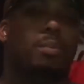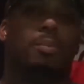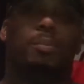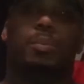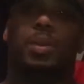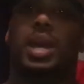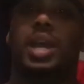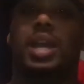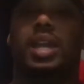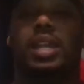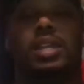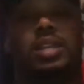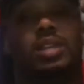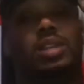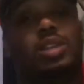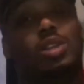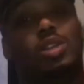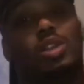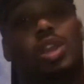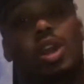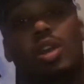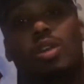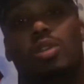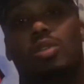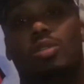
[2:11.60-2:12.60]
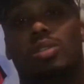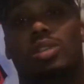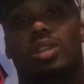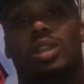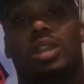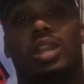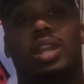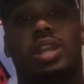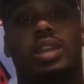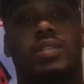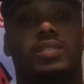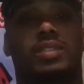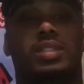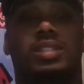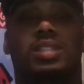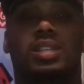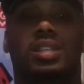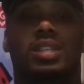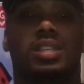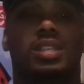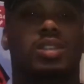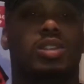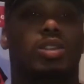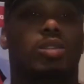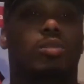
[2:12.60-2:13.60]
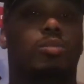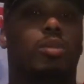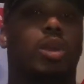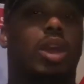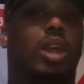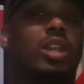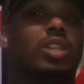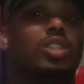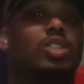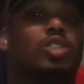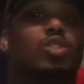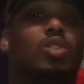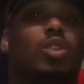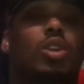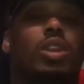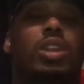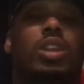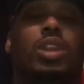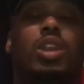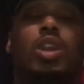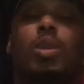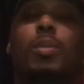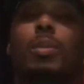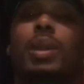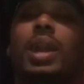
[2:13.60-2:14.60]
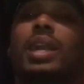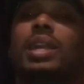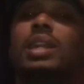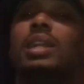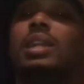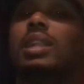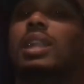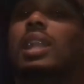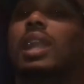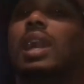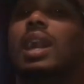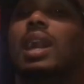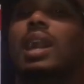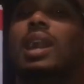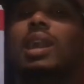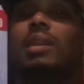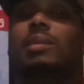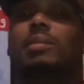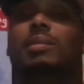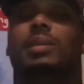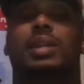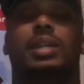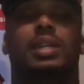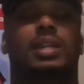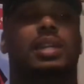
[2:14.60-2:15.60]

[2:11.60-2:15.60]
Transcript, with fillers: But, you know, leave it to, you know, Marcus Jordan to go back in the lab.